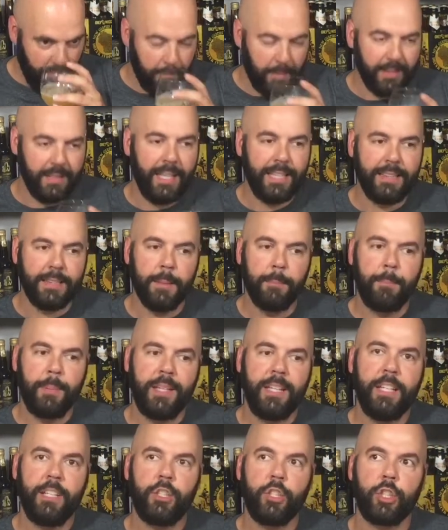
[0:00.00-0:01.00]
But like the
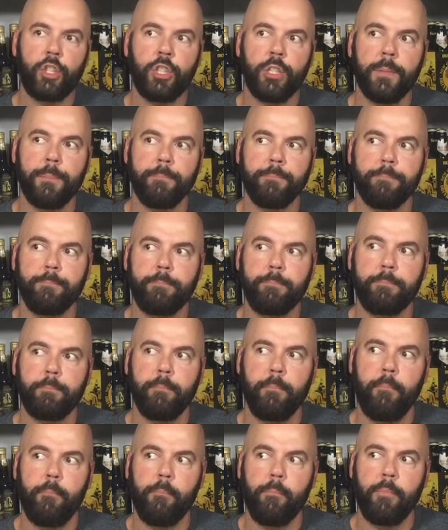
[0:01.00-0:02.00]
peach,
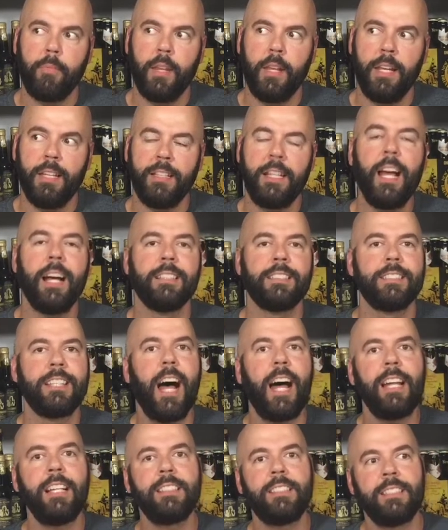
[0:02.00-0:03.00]
it's
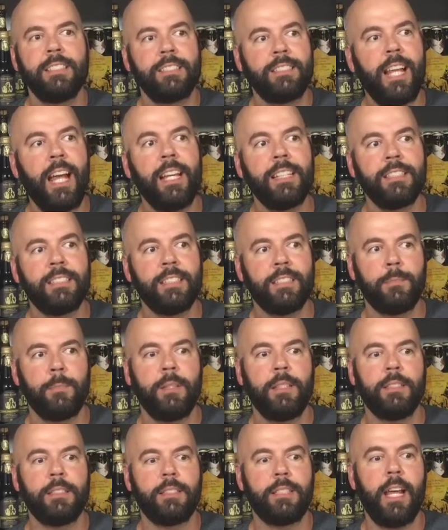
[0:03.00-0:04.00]
not as intense as
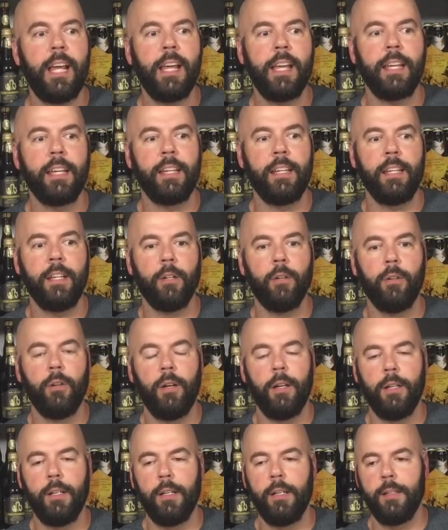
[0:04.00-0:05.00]
me saying, you know,
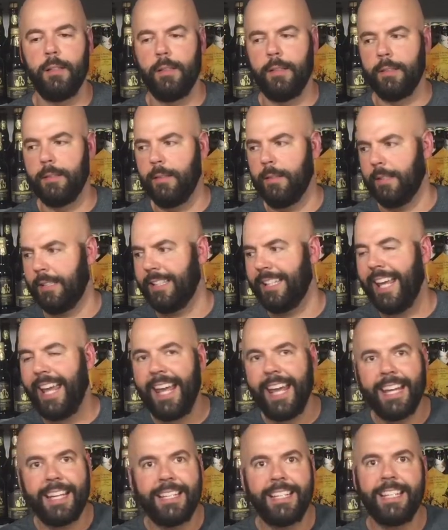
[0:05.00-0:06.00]
a
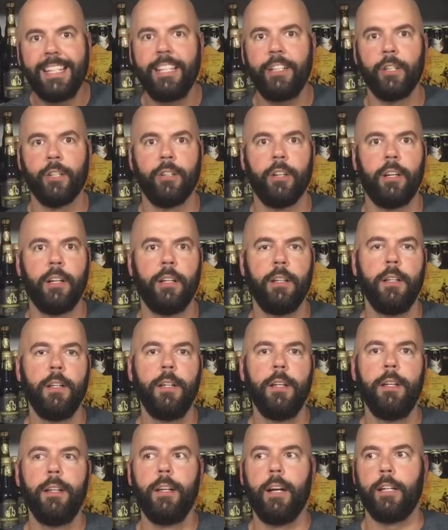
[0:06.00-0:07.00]
candied or
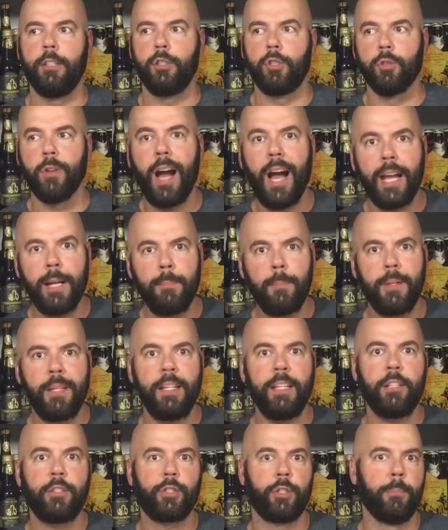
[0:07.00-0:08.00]
a dried
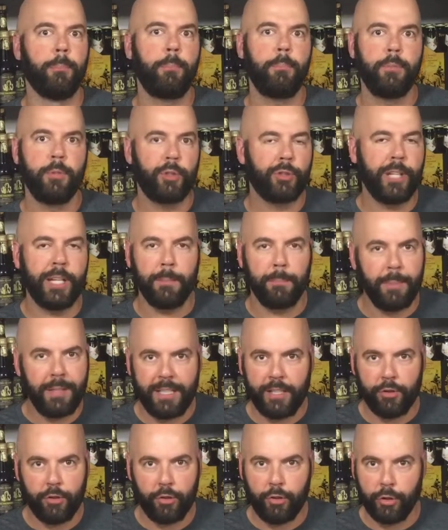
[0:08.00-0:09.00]
peach or straight
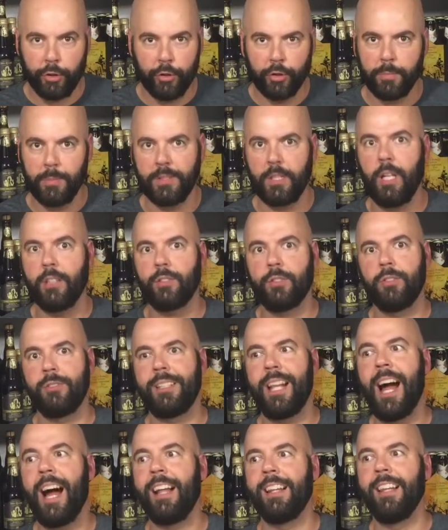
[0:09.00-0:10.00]
peach juice. But it's also
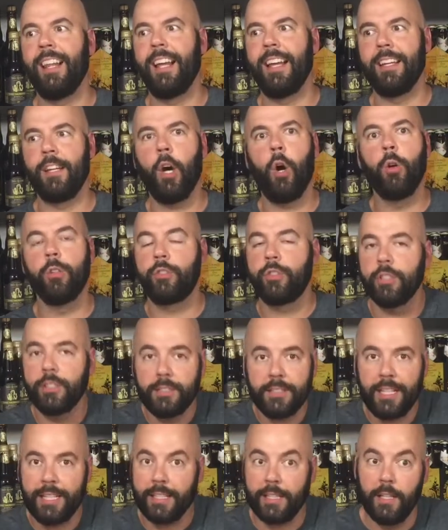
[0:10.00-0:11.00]
not like, oh, it's
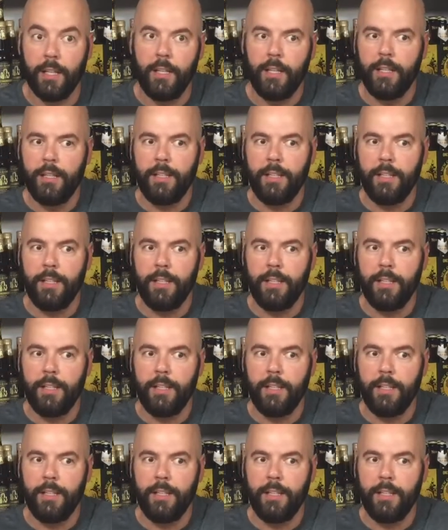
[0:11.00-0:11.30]
just like,